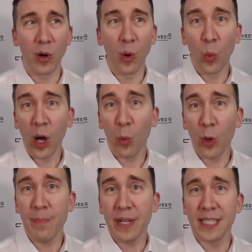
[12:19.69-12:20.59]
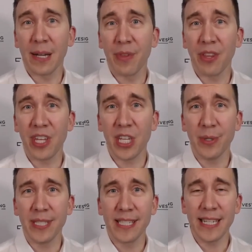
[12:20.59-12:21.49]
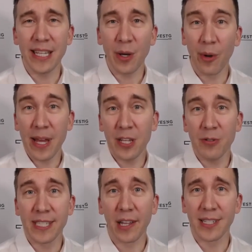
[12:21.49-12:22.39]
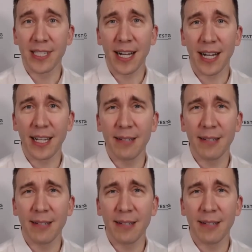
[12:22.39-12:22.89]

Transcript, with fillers: or what would be something that you would see that would make you sell a stock?